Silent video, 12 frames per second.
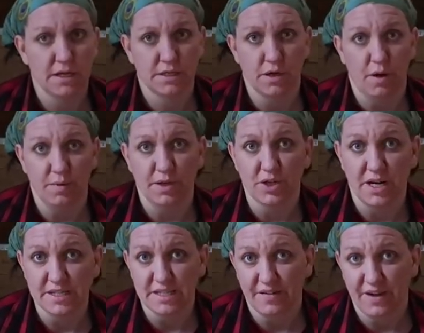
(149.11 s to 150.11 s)
So I'm going to
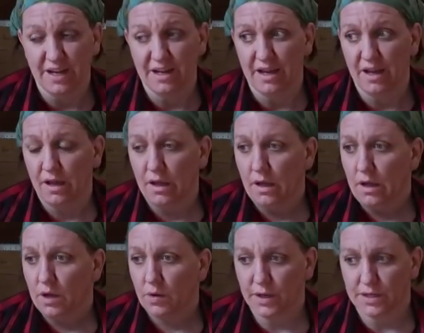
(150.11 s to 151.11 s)
try to see if I can get
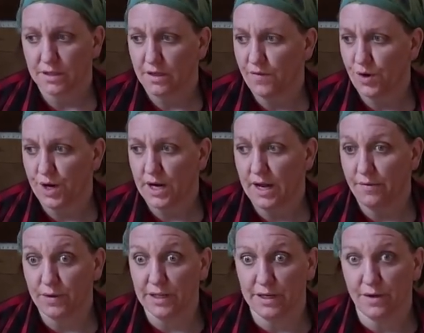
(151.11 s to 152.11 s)
quick delivery. I
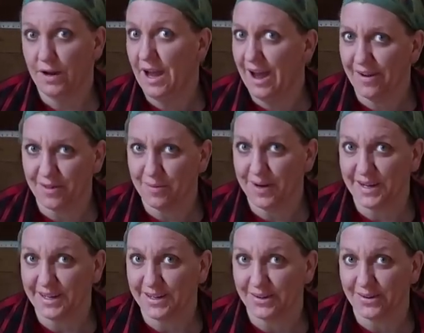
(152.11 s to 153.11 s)
really don't have the
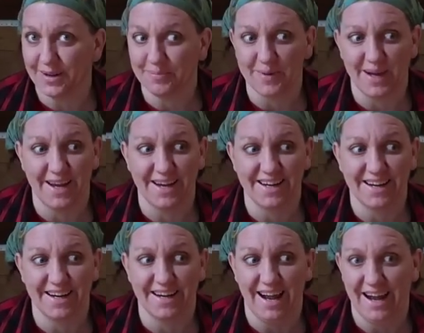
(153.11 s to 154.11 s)
money to do it, but
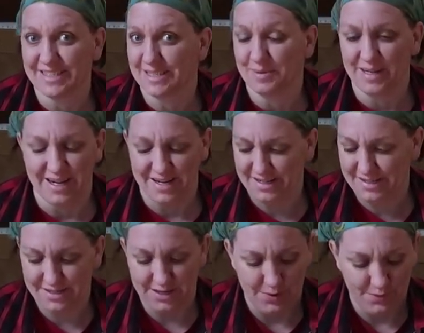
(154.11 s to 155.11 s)
it has to be
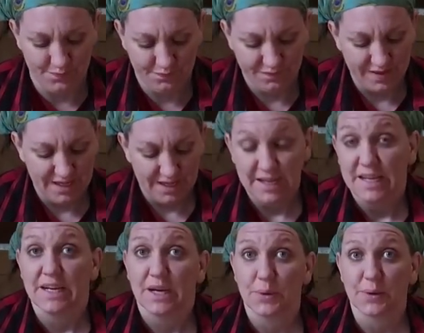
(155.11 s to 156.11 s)
done. So
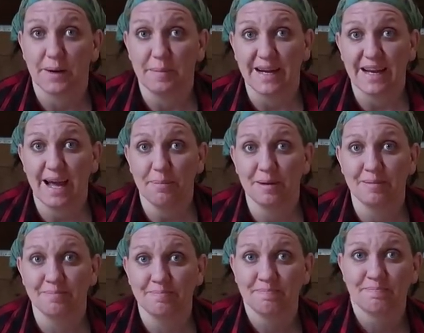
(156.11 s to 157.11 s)
I'm going to make it happen.